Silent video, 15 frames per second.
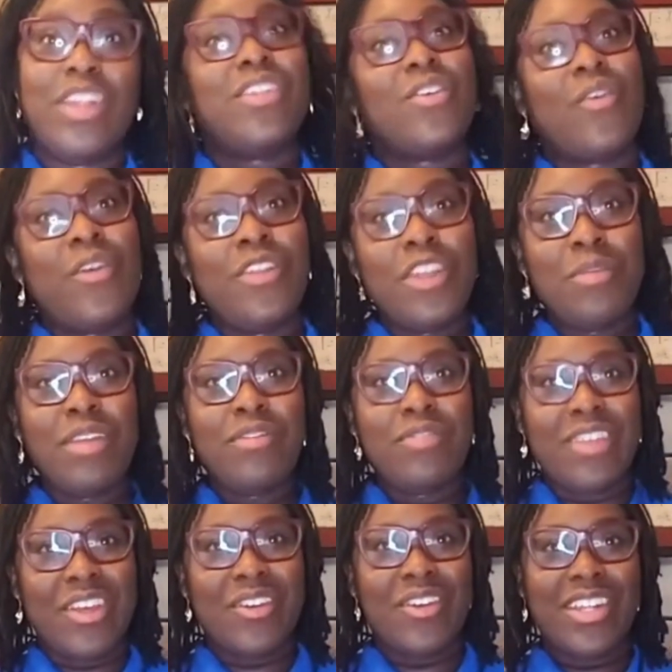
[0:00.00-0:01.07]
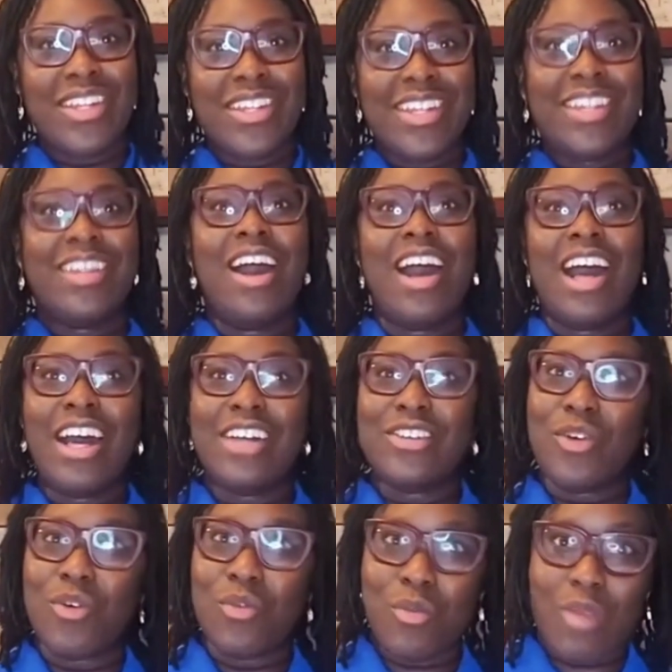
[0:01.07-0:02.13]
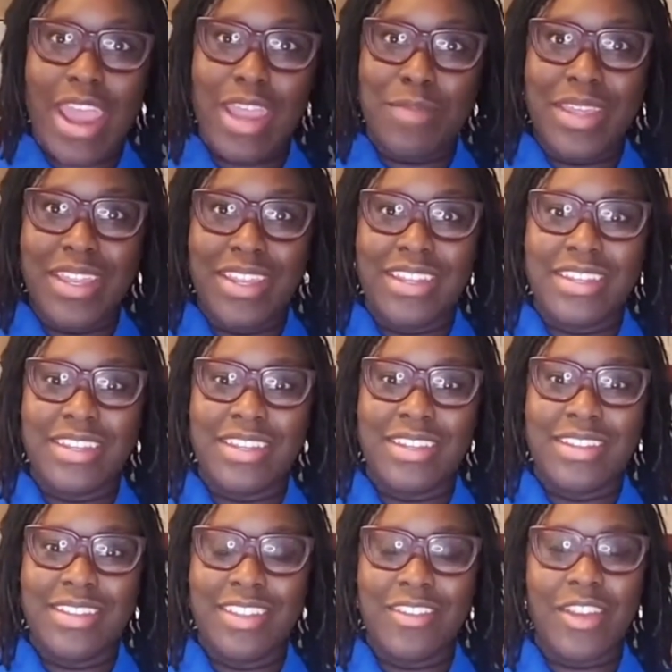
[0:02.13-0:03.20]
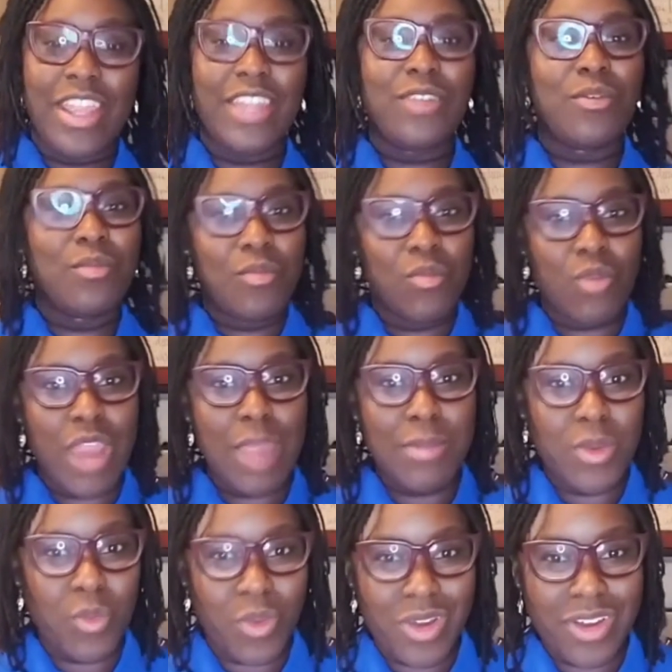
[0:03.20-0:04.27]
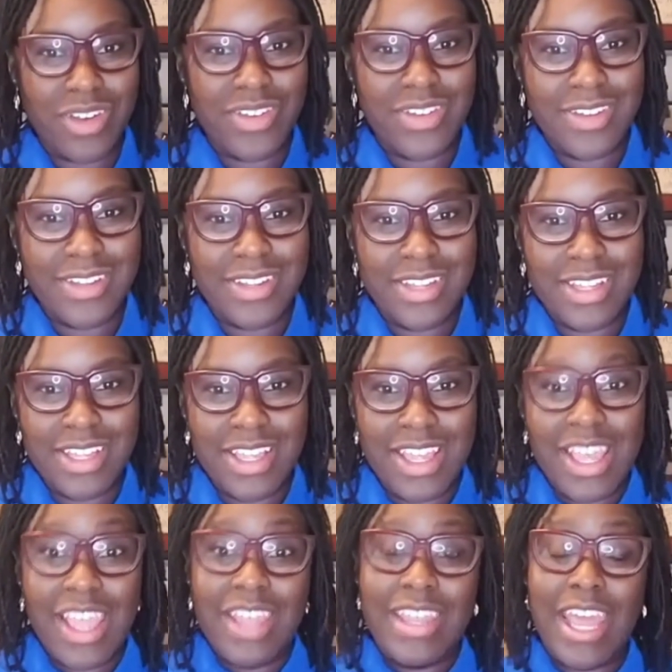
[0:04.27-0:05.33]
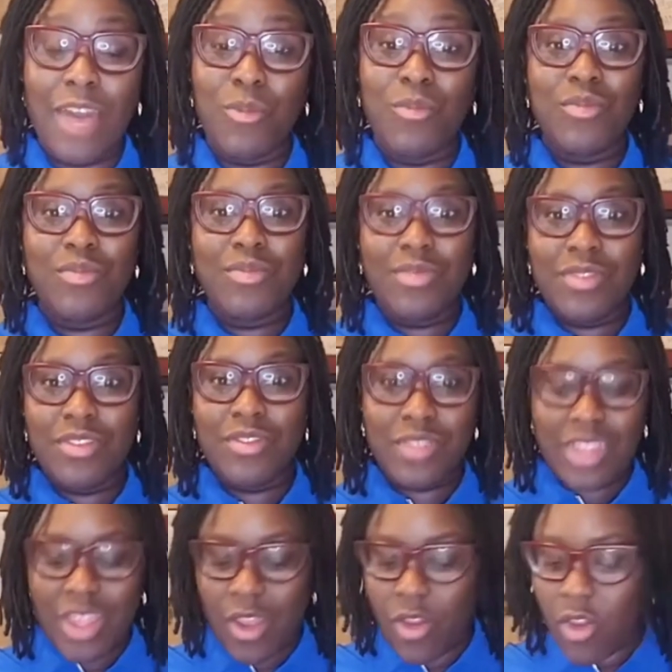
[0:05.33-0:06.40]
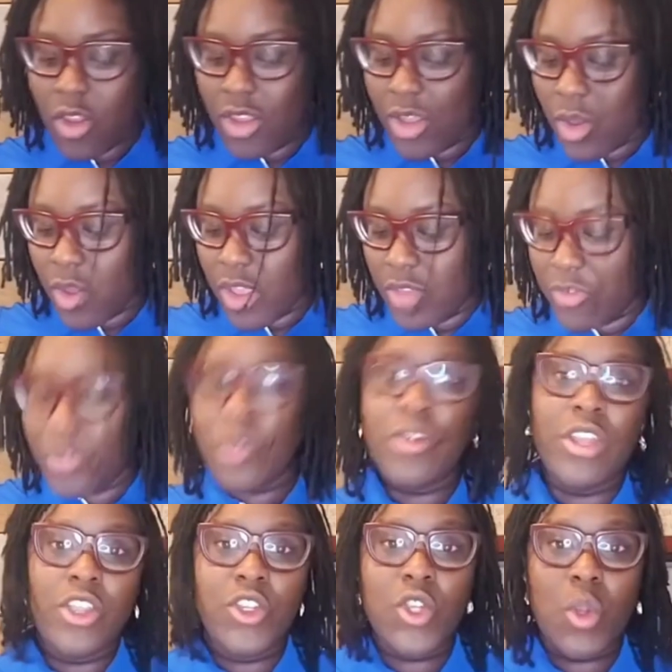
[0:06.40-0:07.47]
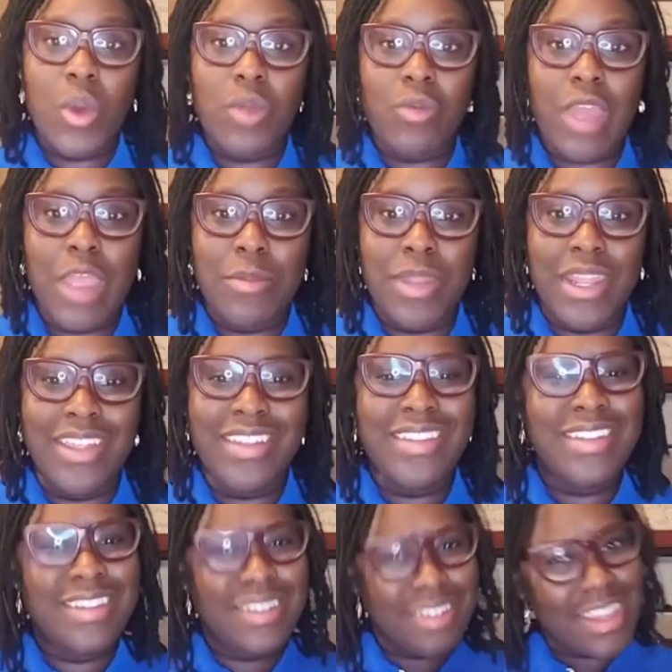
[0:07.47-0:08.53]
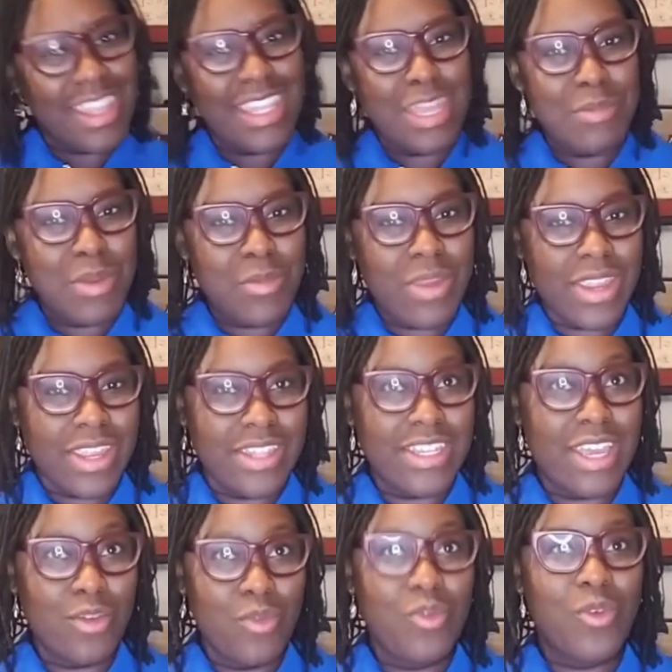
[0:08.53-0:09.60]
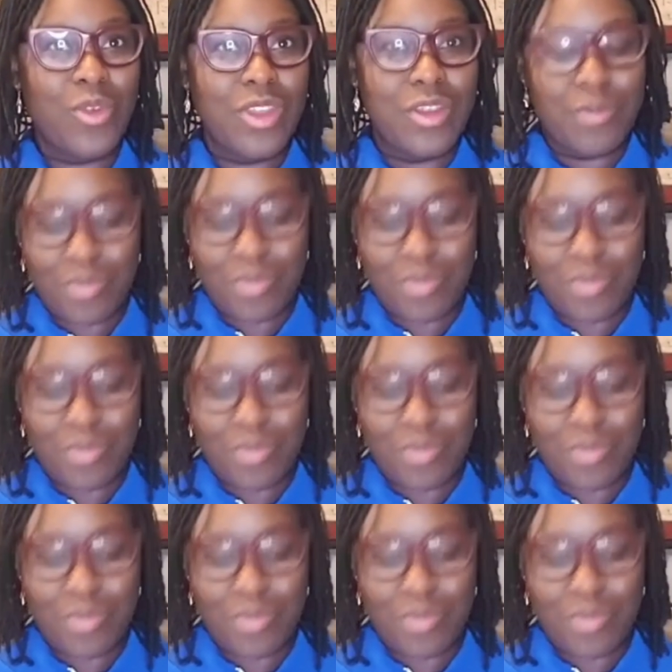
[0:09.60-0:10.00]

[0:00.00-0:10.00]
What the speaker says: going to be focusing on rhyming, right? Rhyming words. Now, if you're not sure what rhyming is, let me break it down for you.